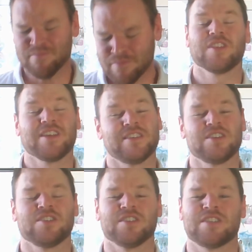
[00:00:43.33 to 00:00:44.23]

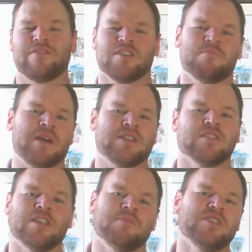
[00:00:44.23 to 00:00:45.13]
Visualization is having a
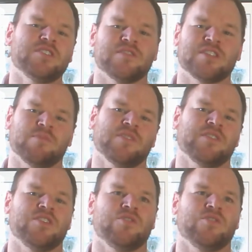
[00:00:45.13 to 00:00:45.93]
mental image of something that